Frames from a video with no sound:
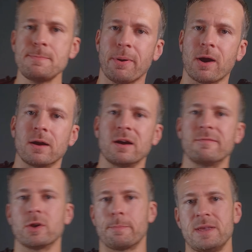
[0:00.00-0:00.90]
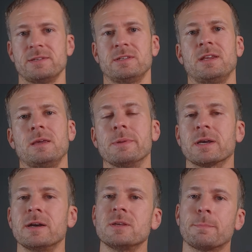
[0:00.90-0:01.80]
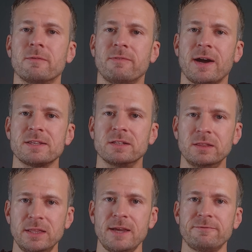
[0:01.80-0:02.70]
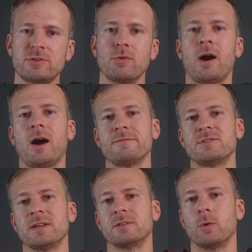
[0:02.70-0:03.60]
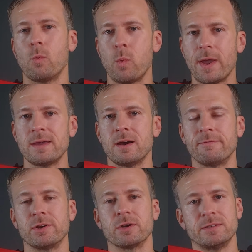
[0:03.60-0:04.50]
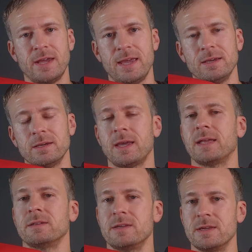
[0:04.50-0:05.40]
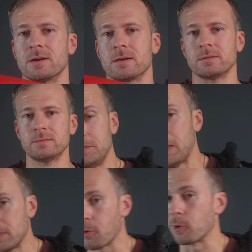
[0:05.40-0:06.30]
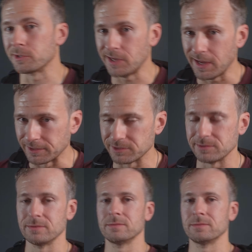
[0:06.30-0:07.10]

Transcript: part of your BCD because it provides lift to offset the weight of your tank and gear, tank or tanks.